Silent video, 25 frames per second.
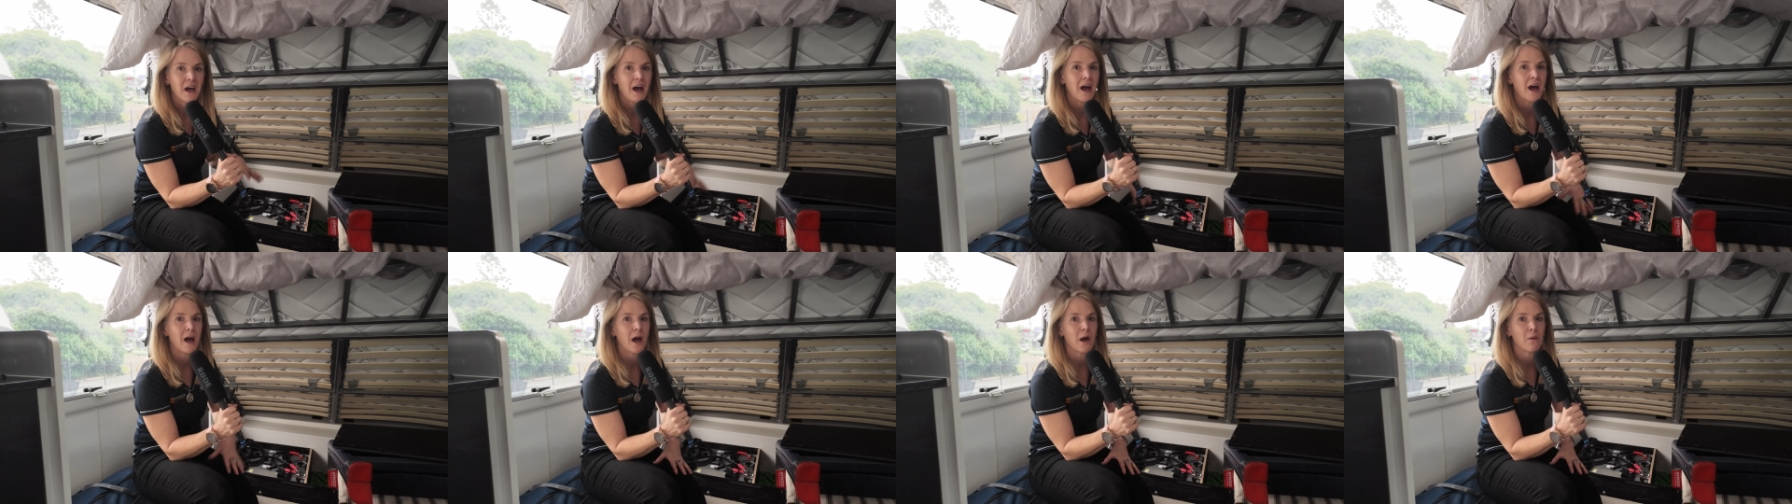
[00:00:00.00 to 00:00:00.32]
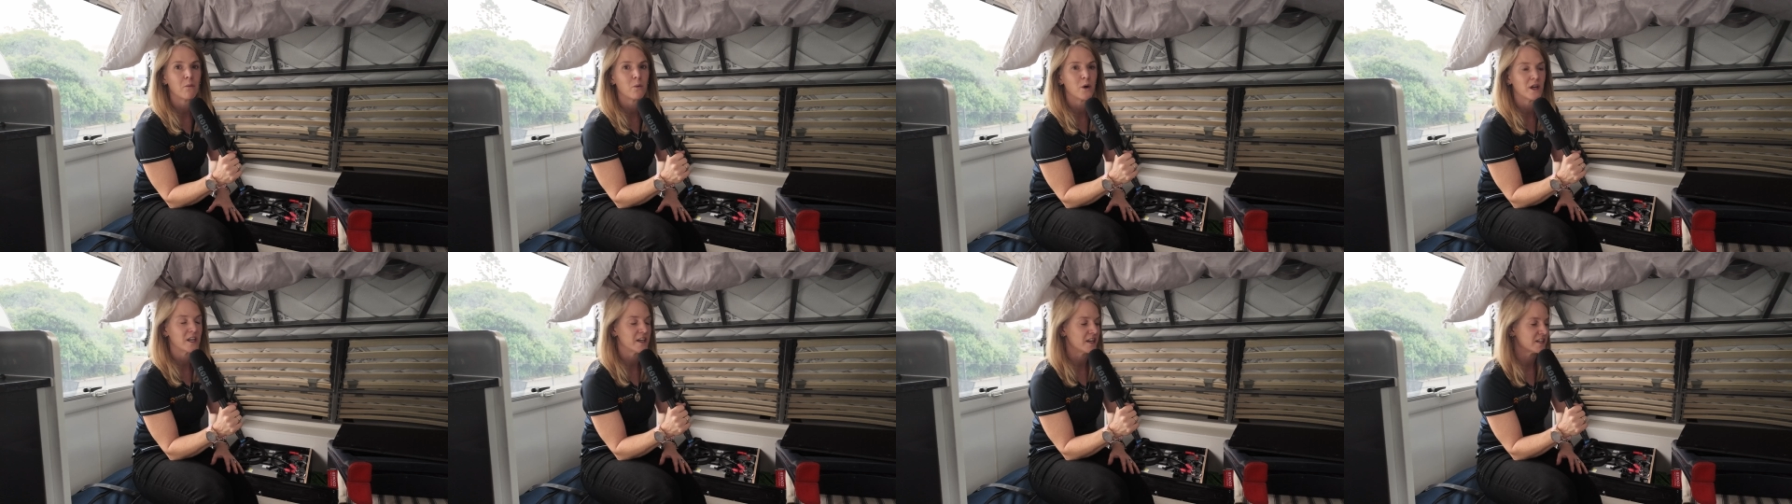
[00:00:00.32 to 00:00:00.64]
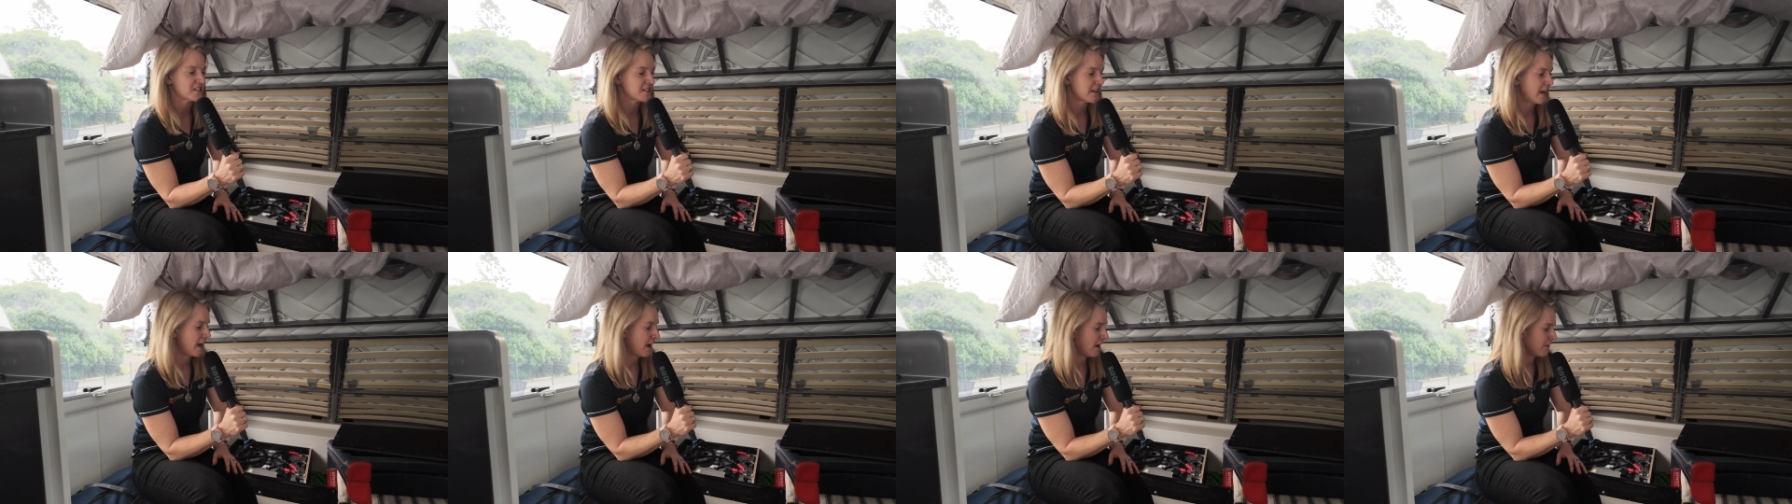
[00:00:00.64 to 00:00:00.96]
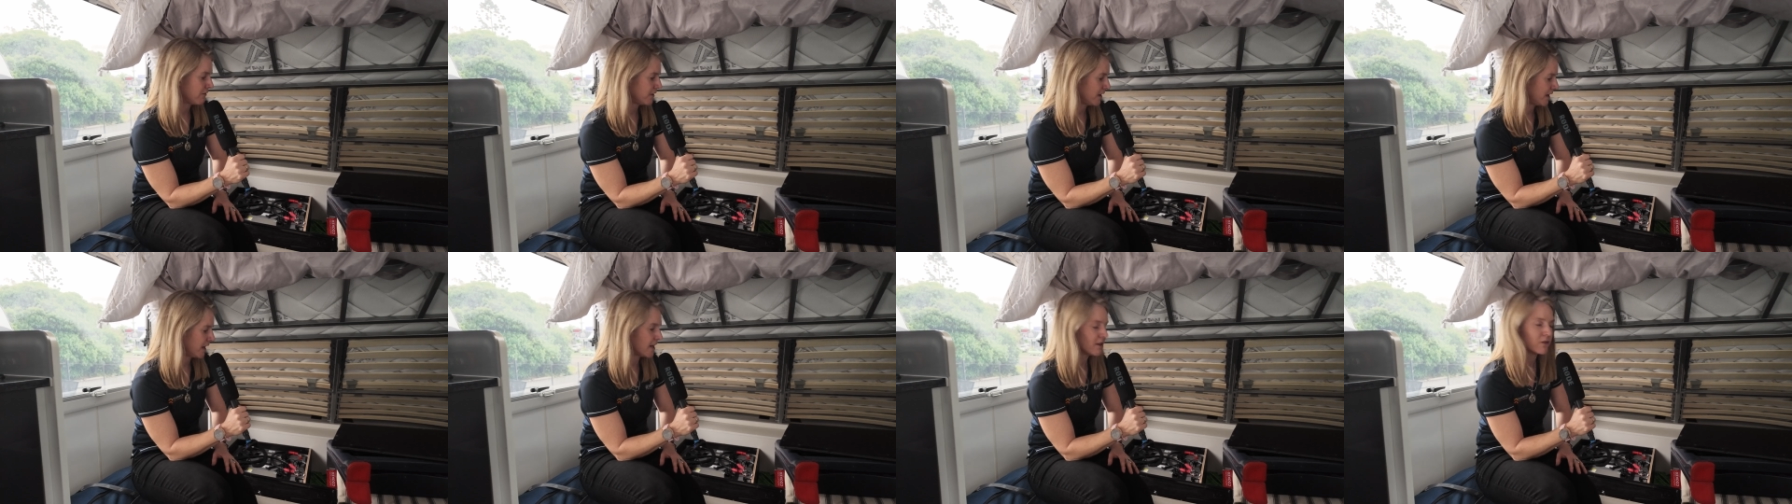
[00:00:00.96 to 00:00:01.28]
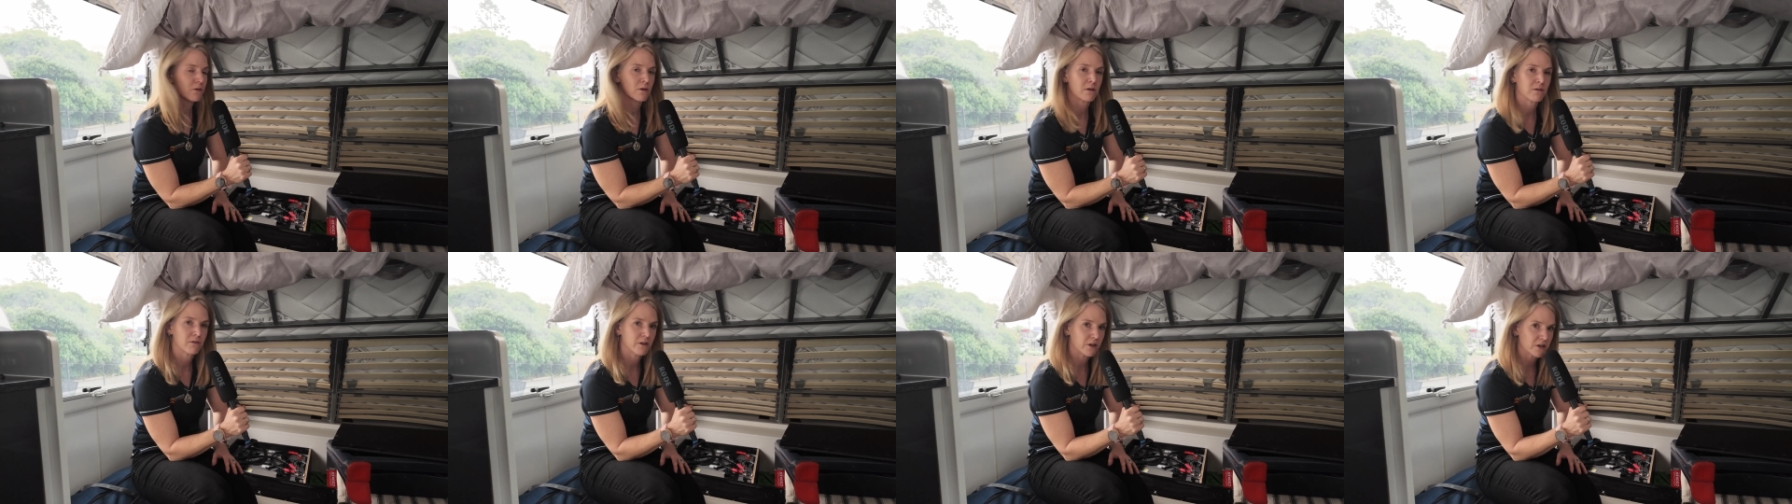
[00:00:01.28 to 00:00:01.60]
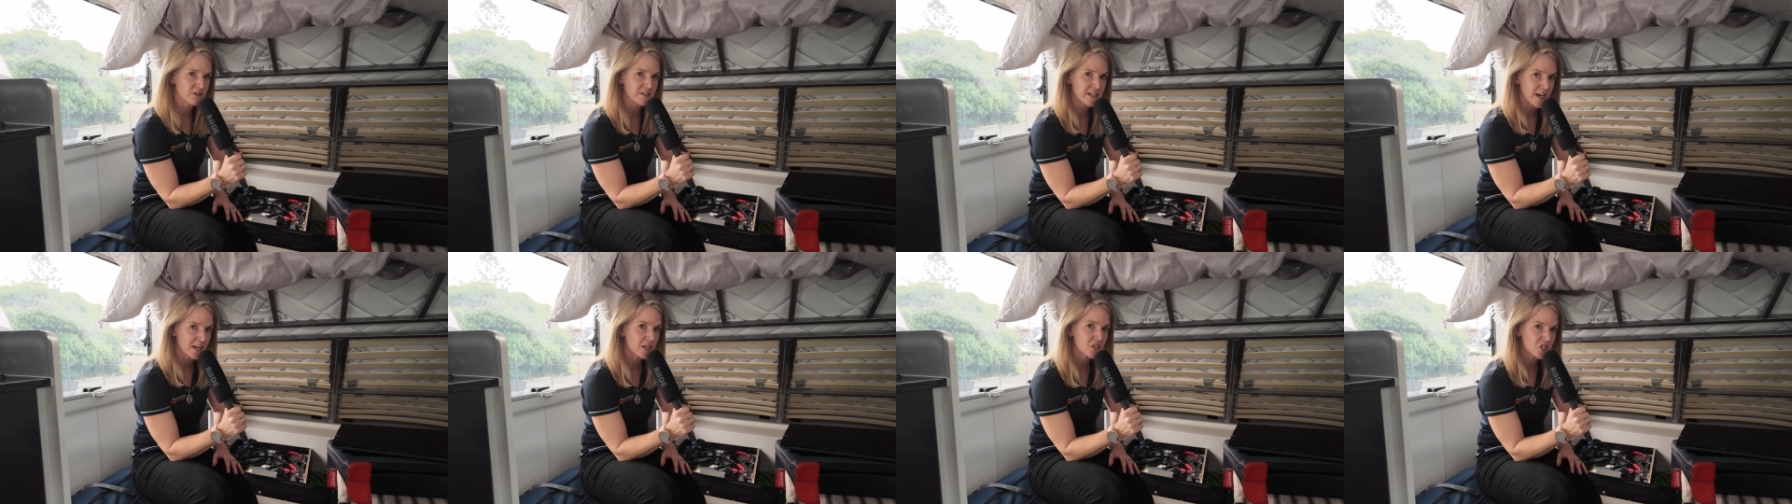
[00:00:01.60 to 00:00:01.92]
Um, we're yet to have either of
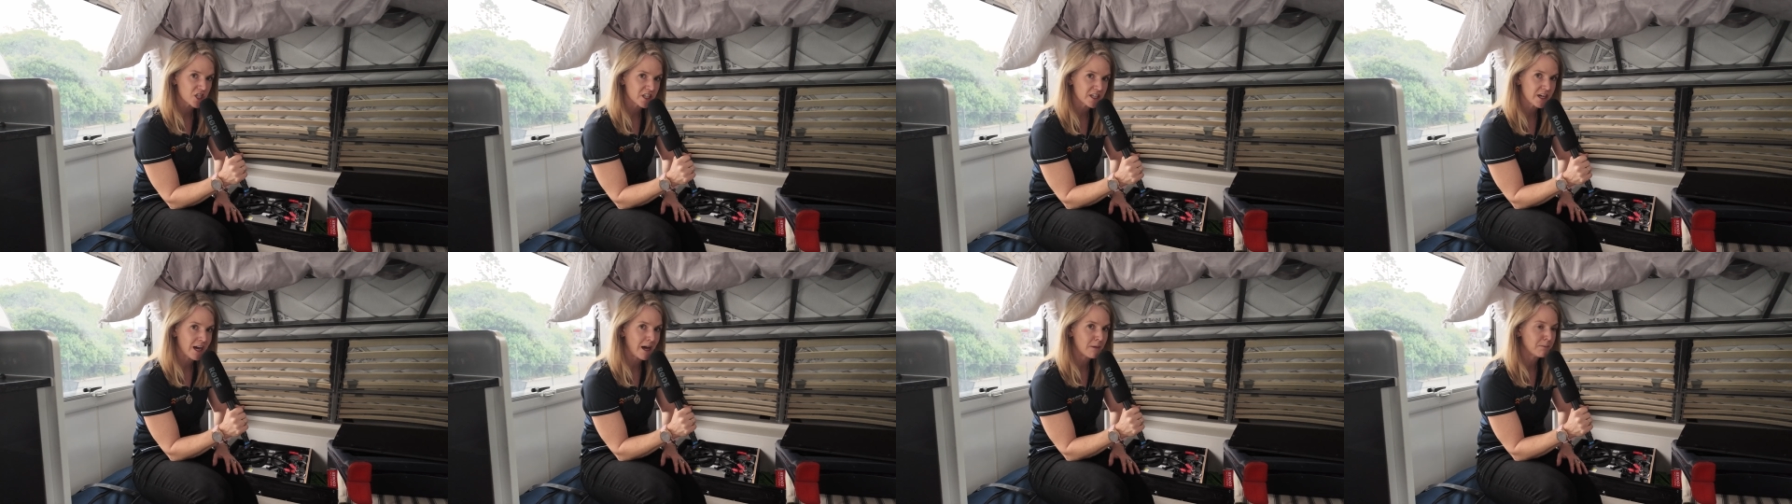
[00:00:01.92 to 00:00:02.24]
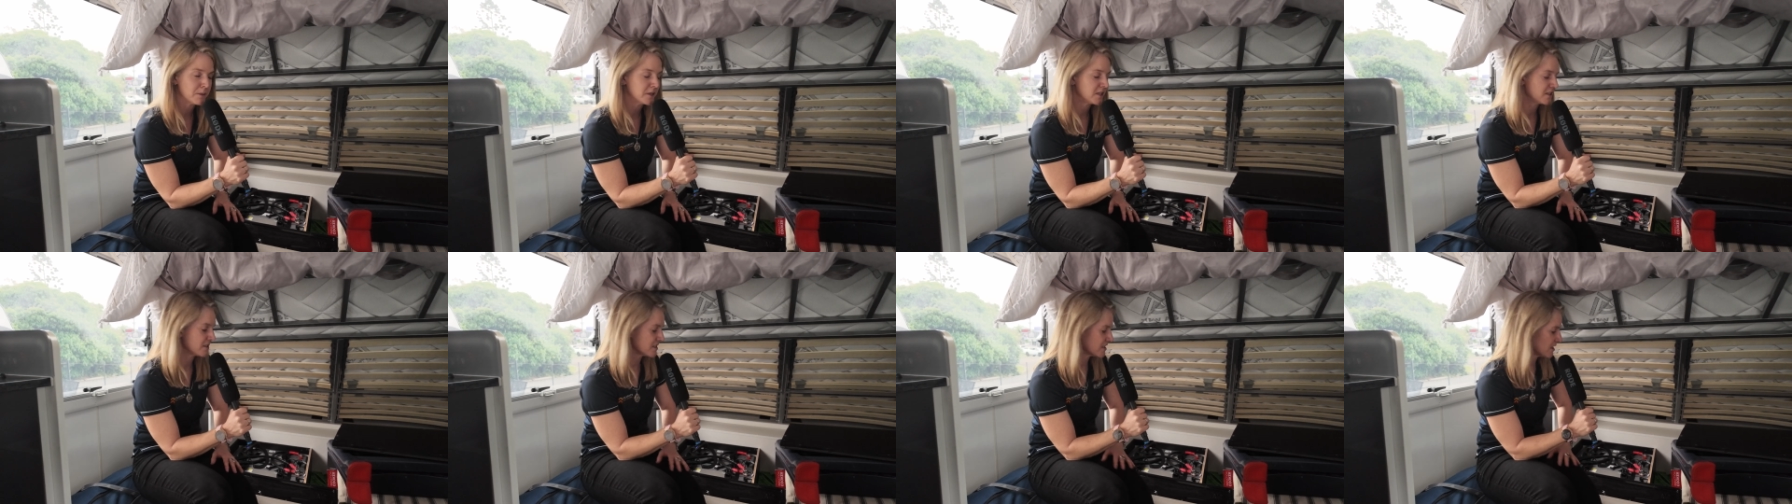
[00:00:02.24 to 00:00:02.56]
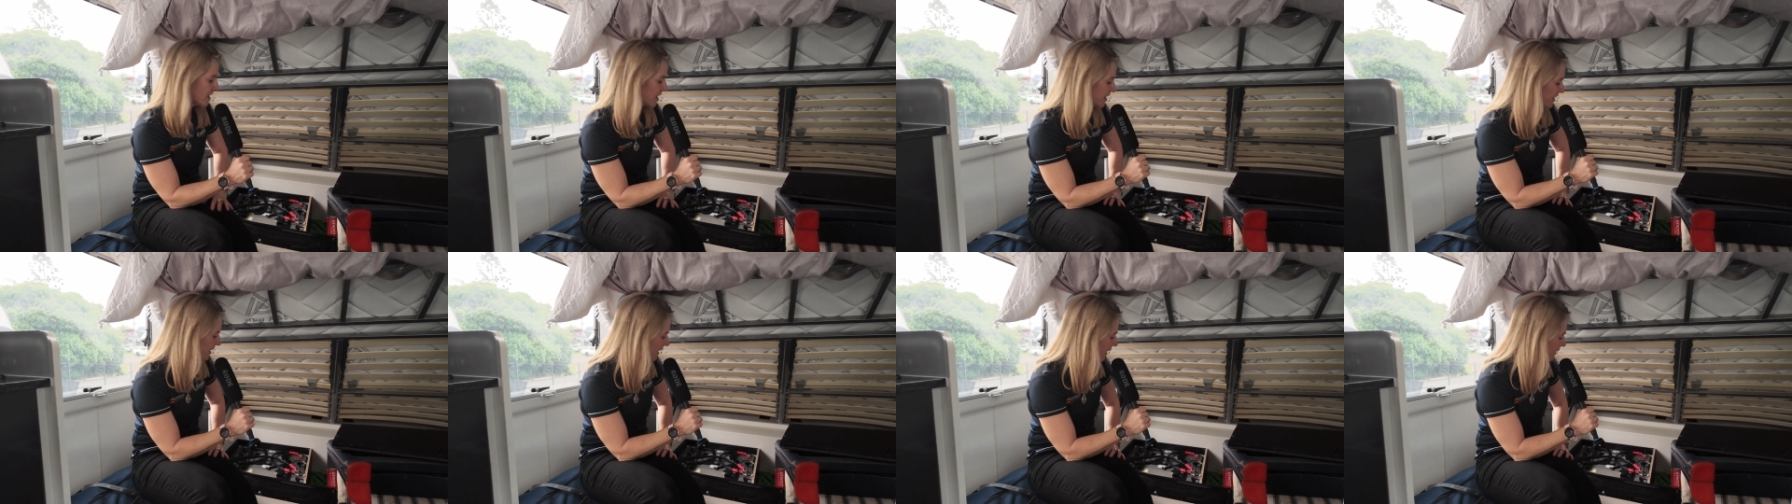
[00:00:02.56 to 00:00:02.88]
those actually happen inside a